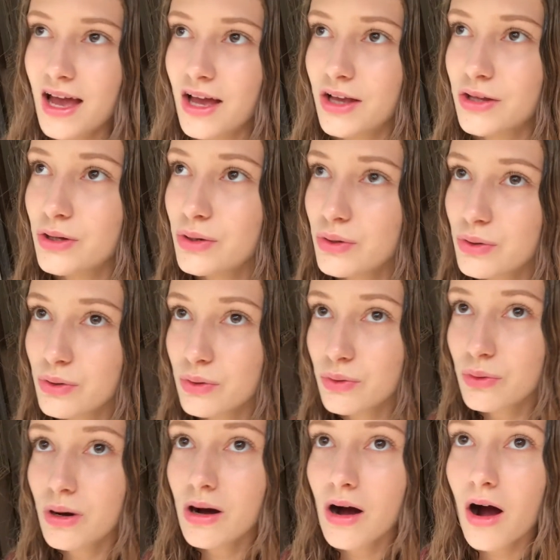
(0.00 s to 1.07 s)

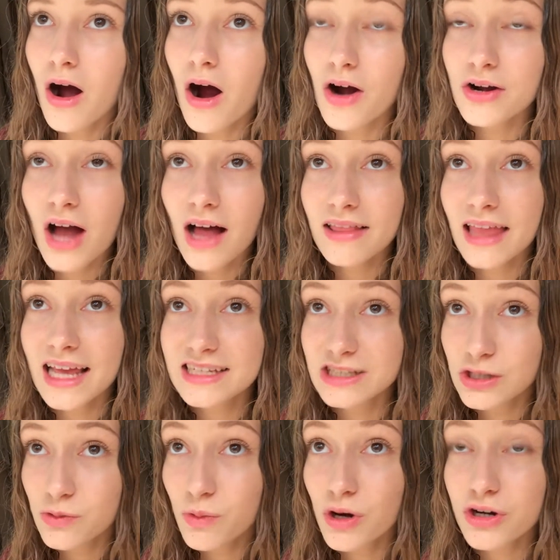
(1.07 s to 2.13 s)
You are not lazy.
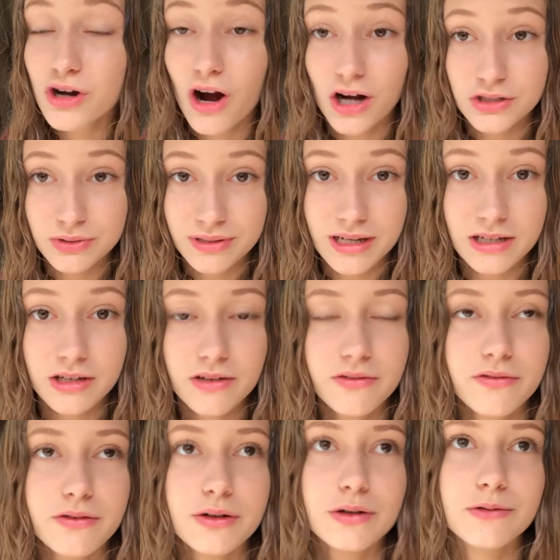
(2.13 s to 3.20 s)
You work hard. You get good
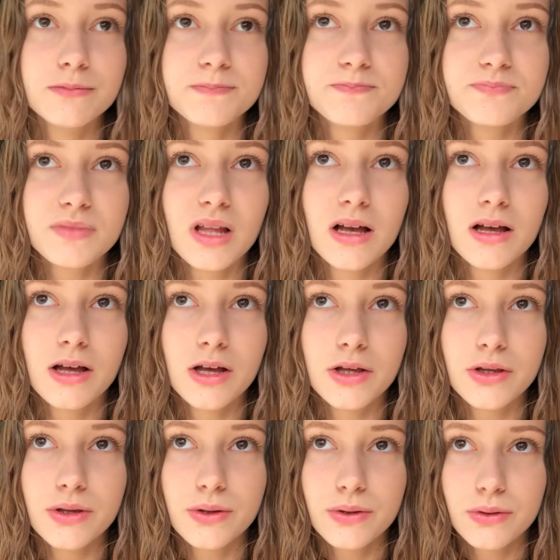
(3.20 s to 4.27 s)
fruit.
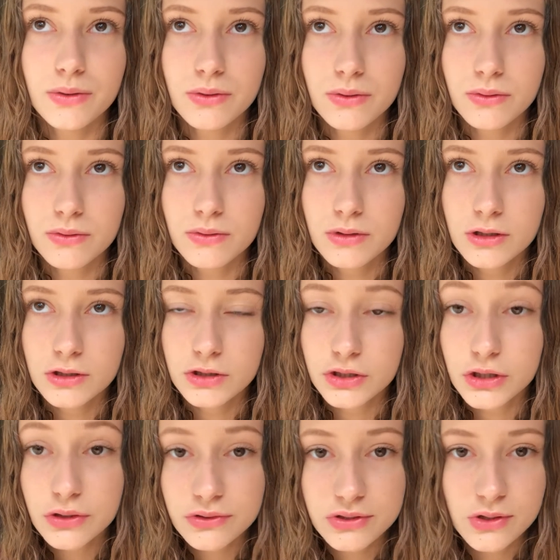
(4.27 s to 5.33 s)
You
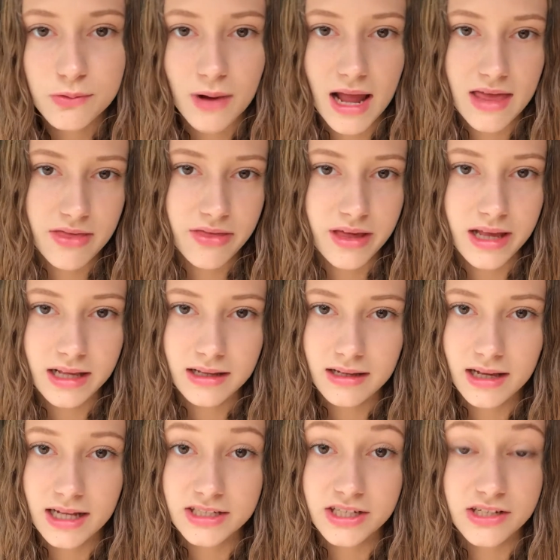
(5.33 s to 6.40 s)
choose the right thing,
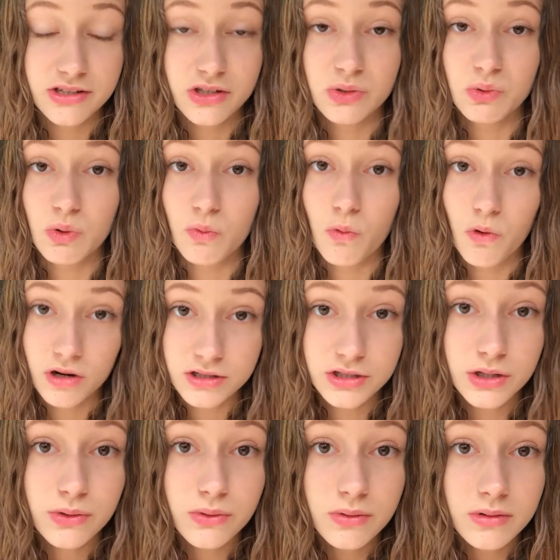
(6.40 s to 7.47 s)
and Jesus rewards
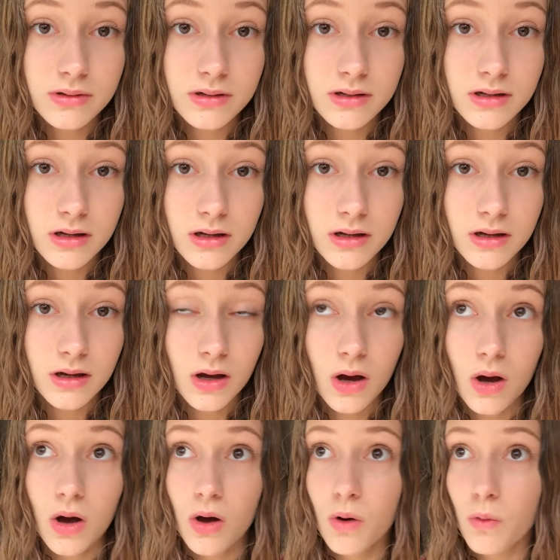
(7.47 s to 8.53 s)
you
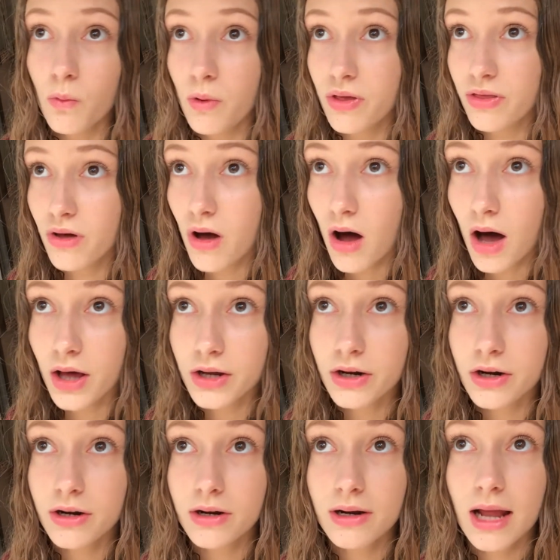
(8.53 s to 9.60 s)
with
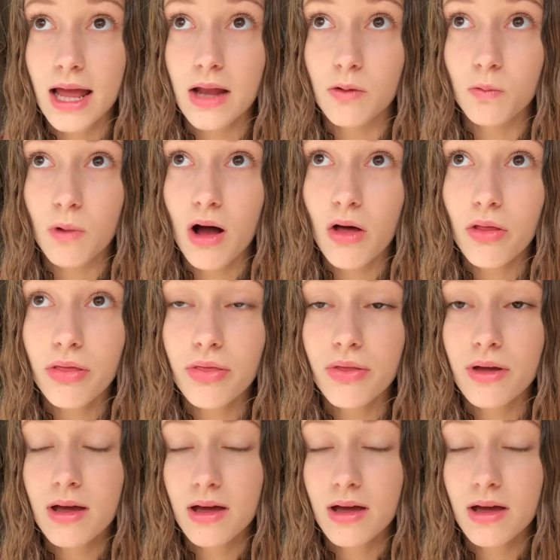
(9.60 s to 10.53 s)
honor and wealth.